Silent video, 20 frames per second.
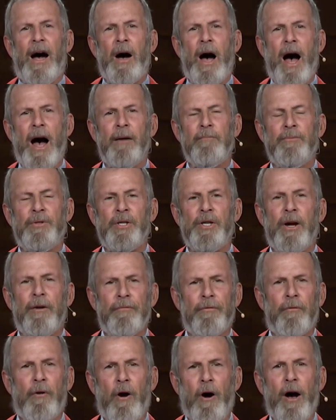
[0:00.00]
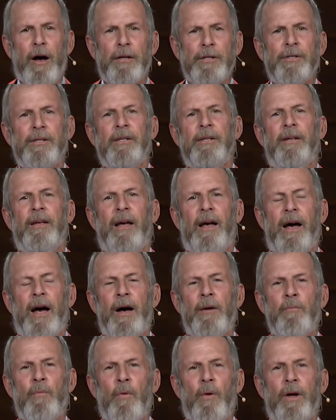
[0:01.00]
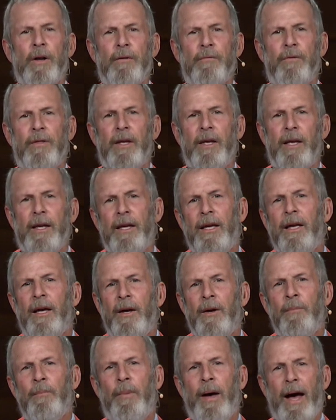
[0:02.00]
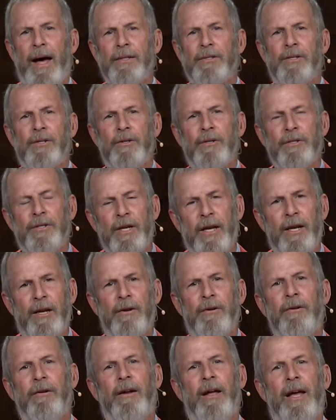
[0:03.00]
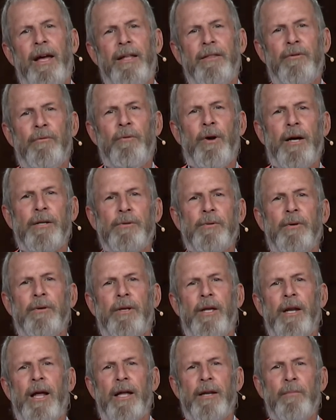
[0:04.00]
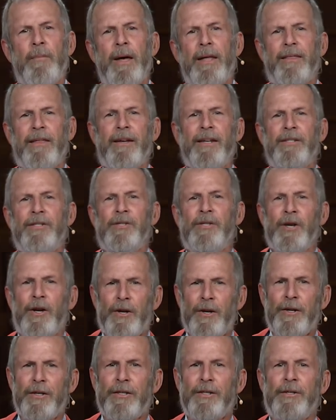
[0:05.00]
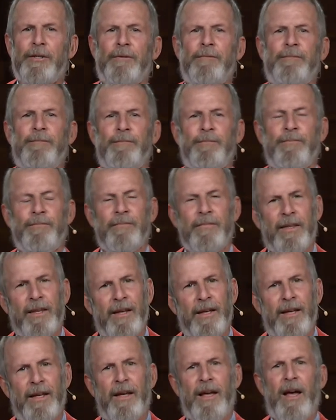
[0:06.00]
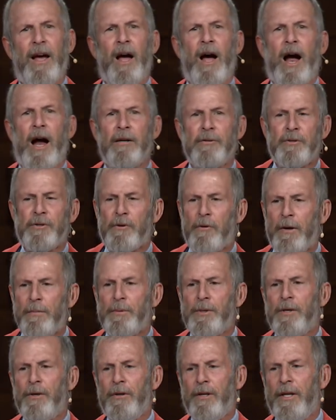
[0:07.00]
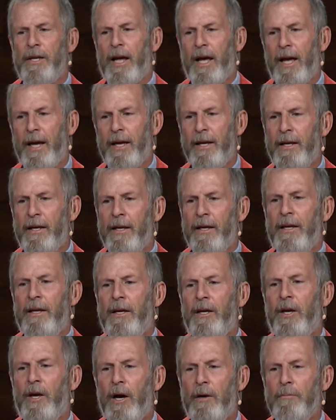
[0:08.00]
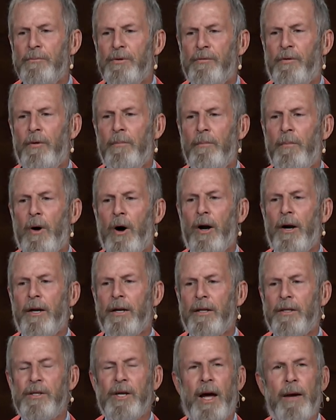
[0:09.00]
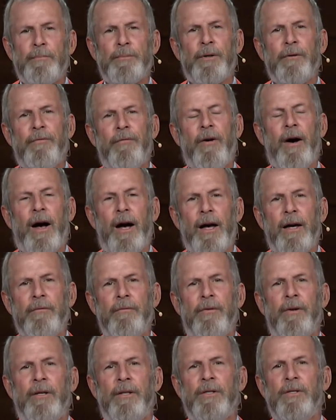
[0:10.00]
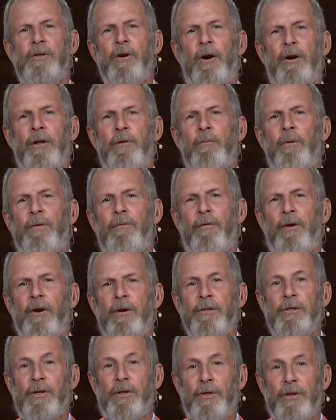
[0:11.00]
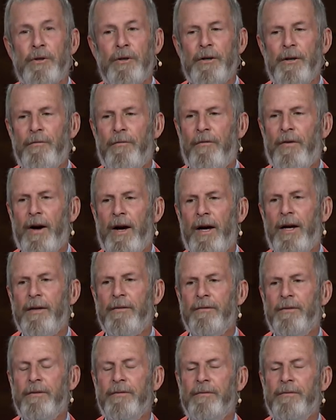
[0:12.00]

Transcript: I'm Jeff Ross. I'm one of the pastors here at the Roswell United Methodist Church. Our scripture today comes from Mark chapter 5, starting with verse 35.